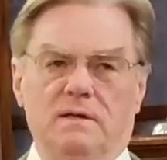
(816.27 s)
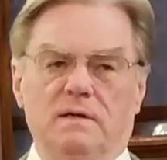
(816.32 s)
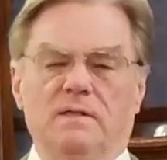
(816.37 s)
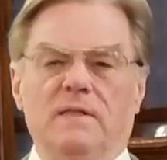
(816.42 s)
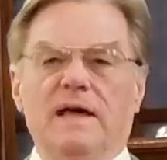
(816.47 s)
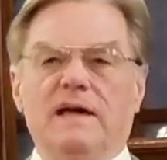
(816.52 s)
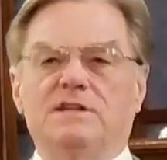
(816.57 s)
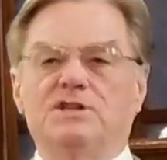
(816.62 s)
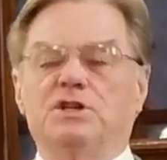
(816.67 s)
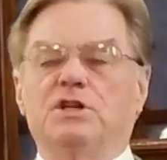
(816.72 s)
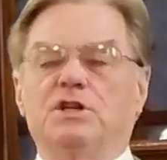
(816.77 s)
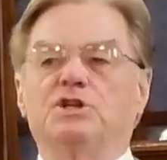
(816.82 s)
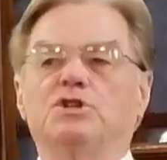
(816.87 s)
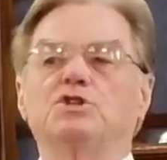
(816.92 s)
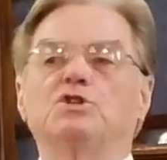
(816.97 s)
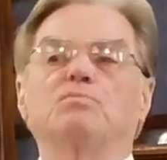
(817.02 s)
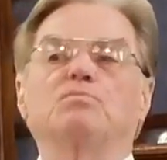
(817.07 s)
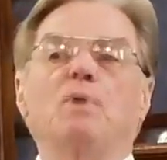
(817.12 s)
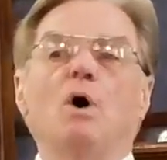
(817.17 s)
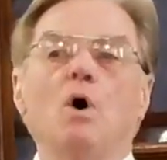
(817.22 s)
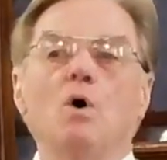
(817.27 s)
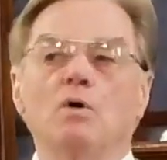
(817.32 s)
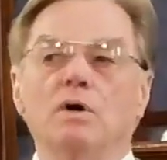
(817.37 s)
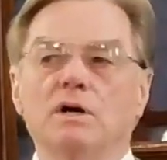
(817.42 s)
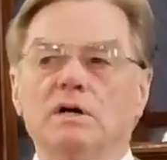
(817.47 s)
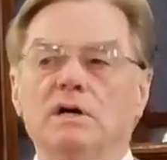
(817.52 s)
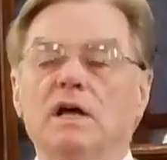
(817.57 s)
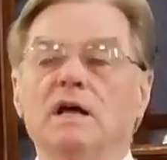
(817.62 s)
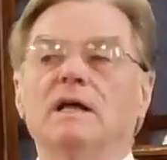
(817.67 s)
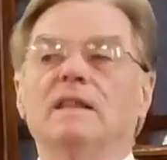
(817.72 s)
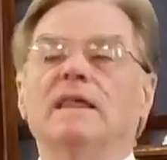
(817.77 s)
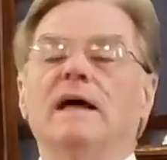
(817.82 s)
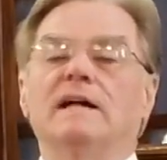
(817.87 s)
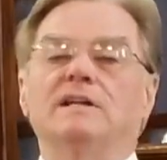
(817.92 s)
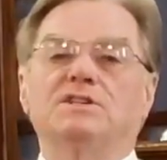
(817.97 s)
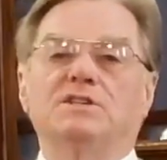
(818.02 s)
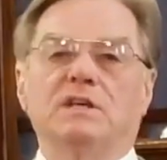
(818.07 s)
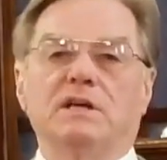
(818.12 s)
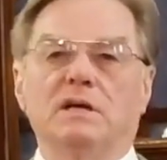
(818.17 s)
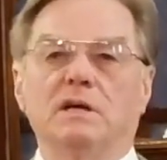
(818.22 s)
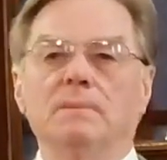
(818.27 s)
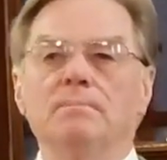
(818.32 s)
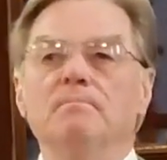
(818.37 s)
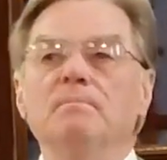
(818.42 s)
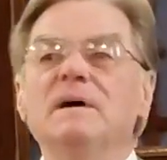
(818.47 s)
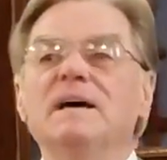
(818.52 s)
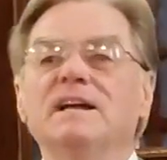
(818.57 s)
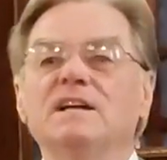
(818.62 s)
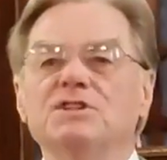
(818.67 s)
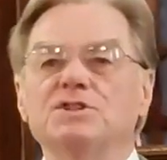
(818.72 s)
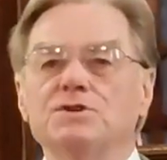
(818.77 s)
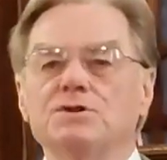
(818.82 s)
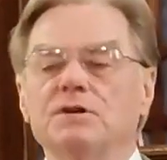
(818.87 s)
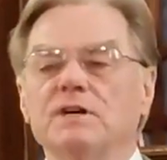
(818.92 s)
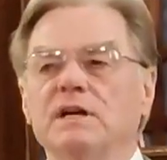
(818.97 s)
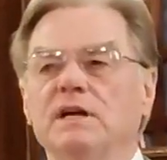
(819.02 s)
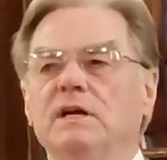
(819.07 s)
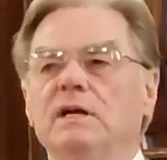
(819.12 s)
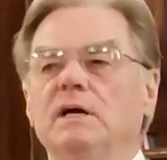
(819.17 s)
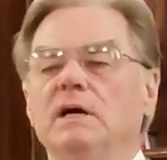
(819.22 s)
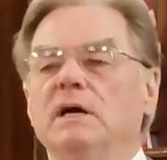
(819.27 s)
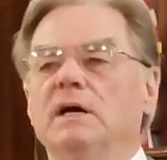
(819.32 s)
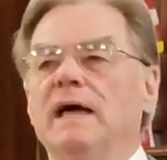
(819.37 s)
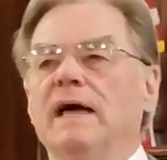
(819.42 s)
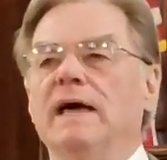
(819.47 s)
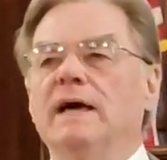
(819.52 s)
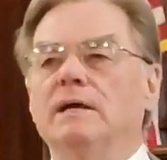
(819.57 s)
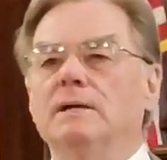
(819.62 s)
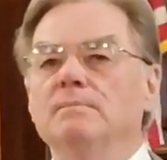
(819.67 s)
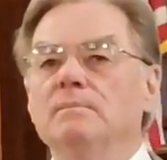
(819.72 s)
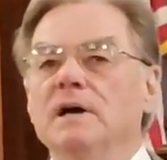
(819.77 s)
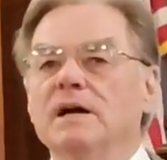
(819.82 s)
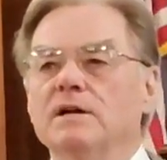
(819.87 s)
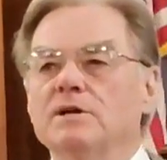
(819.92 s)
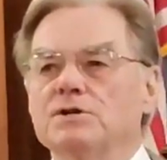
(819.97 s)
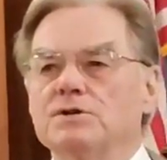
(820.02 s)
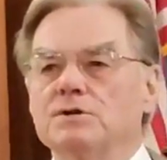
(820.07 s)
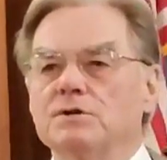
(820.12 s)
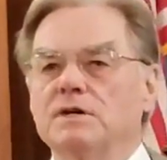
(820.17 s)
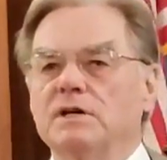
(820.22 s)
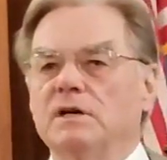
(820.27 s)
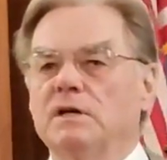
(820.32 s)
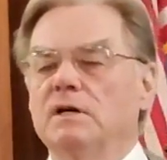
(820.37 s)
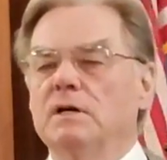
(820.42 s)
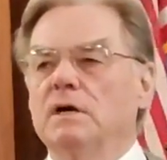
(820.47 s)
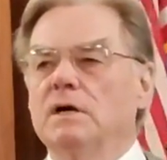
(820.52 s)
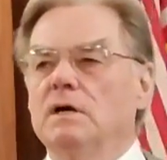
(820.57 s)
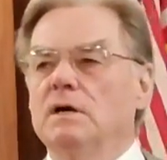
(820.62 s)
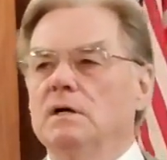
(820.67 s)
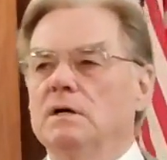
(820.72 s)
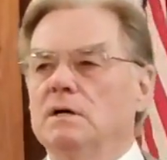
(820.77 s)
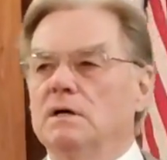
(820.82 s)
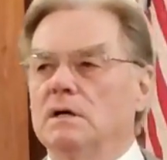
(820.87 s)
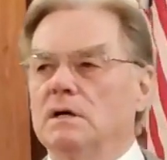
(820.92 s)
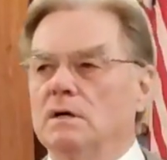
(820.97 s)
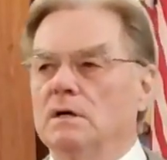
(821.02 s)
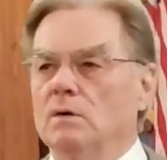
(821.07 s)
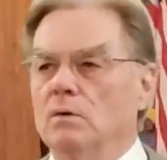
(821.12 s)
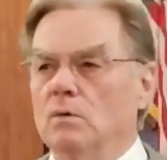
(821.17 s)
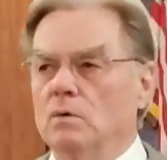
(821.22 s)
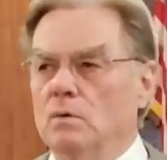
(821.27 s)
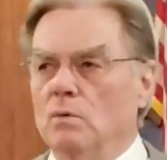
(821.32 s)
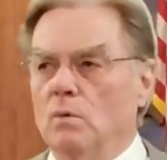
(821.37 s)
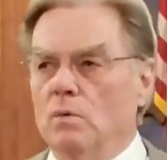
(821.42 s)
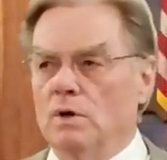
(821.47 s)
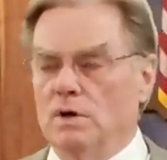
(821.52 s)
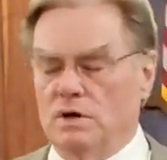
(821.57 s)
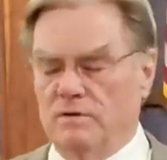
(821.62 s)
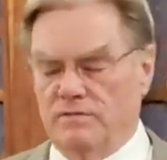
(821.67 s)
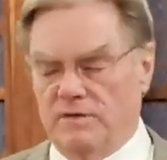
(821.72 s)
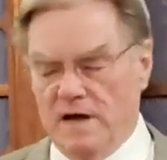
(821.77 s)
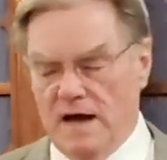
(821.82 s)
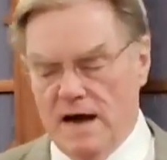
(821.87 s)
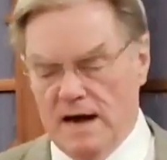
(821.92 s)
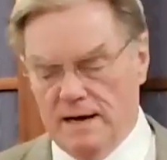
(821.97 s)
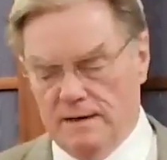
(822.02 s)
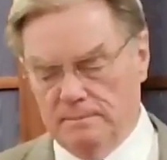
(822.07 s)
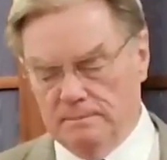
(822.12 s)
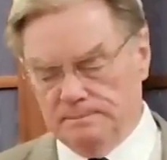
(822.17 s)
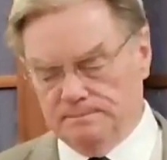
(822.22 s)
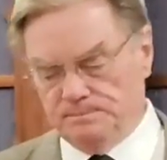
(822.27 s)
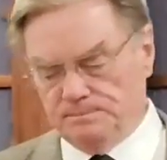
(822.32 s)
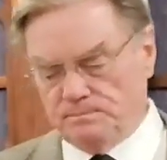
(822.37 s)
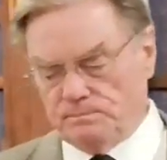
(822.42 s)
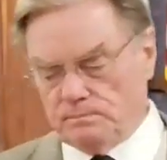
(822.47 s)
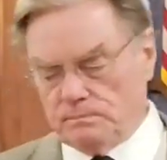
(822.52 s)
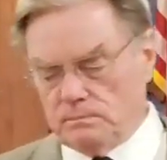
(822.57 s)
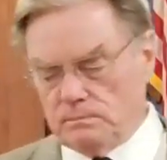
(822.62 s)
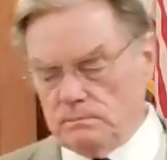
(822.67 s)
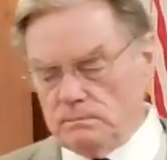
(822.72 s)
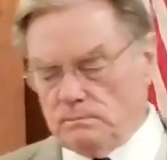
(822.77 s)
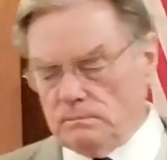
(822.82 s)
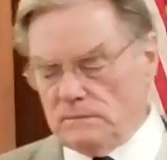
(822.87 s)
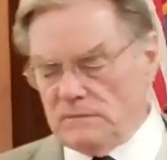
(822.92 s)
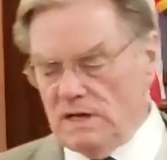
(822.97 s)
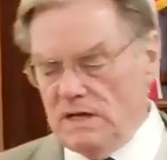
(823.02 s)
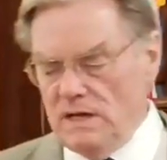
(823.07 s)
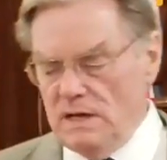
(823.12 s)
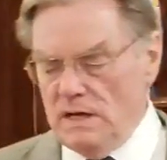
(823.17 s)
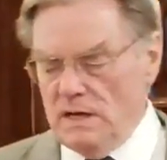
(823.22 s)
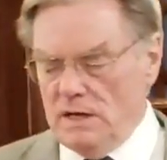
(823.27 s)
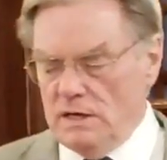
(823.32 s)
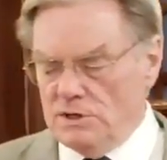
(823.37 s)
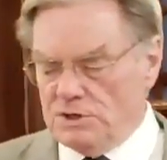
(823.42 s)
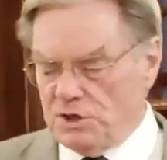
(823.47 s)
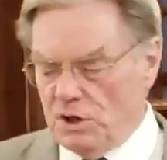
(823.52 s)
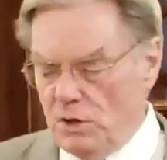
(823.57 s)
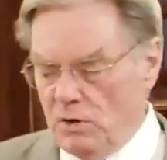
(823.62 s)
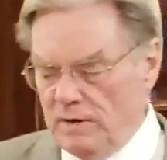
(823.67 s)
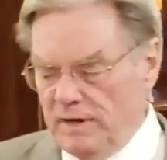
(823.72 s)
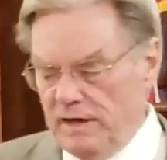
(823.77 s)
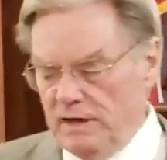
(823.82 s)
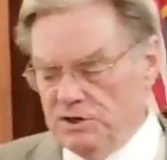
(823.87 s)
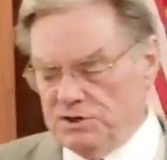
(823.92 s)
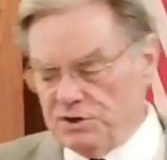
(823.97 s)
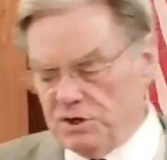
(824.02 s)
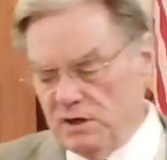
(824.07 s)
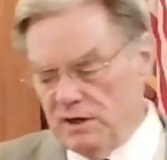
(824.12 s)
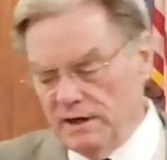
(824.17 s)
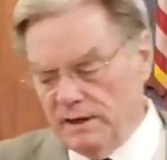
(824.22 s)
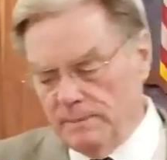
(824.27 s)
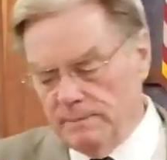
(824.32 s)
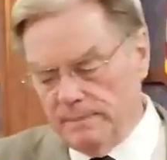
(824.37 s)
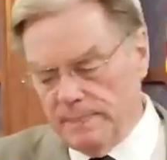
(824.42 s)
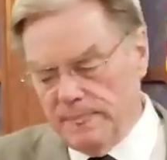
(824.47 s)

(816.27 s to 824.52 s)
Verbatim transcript: That's the spoken. That's the ministering, administering word of God. So instantly,